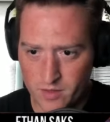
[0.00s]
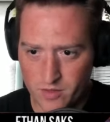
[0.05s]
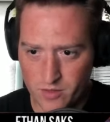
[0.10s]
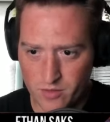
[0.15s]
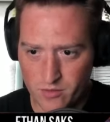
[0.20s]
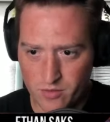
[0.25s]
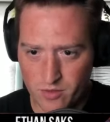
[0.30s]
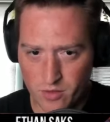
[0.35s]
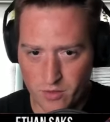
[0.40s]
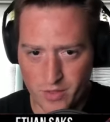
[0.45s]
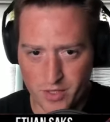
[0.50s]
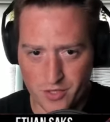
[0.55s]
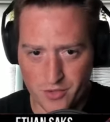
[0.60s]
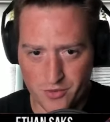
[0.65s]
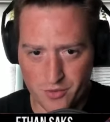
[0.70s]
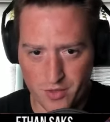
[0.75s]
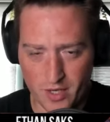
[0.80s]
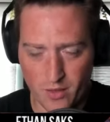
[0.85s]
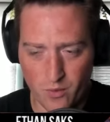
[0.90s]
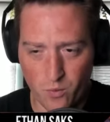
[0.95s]
Growing
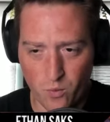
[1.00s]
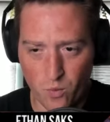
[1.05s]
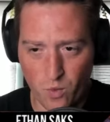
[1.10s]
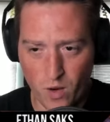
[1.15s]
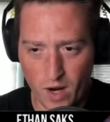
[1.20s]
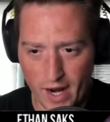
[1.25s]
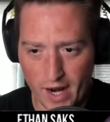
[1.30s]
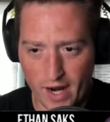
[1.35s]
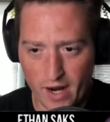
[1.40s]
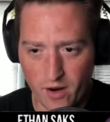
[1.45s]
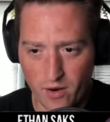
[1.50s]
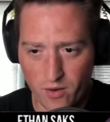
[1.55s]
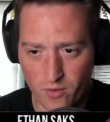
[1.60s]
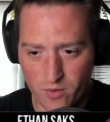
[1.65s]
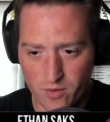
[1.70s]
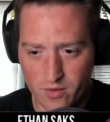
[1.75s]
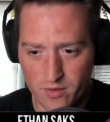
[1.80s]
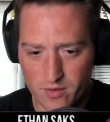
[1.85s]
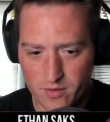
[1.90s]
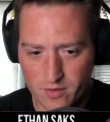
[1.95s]
Dread, wow.
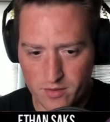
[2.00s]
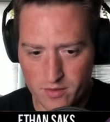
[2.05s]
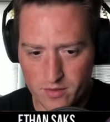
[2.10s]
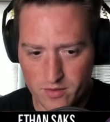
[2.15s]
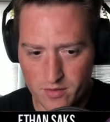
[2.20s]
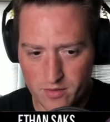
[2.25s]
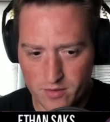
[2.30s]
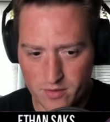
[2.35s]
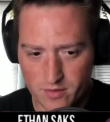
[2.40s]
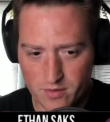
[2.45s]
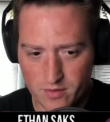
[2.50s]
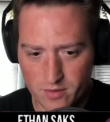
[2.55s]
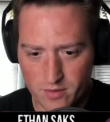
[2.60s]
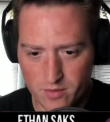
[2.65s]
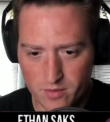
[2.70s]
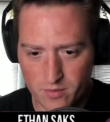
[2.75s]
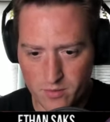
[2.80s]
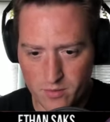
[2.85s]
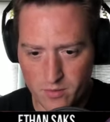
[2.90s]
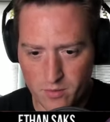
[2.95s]

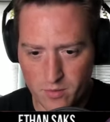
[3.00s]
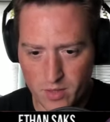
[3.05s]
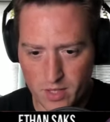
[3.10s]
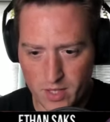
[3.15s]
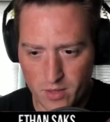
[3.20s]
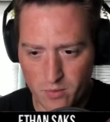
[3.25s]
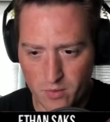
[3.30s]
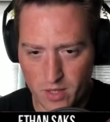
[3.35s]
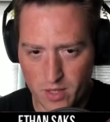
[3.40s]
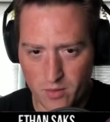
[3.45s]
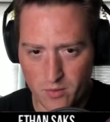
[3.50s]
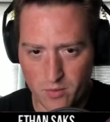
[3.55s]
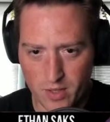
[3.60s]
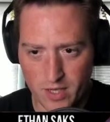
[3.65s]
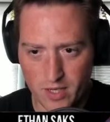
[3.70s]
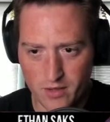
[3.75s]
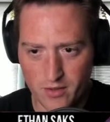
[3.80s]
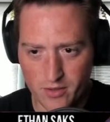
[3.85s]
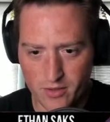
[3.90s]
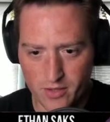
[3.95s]
Wow, wow,
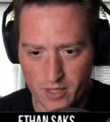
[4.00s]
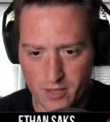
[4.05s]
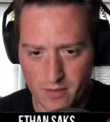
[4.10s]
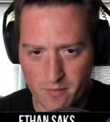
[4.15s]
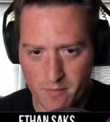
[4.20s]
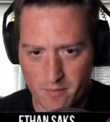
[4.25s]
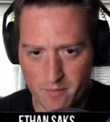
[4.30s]
wow, okay.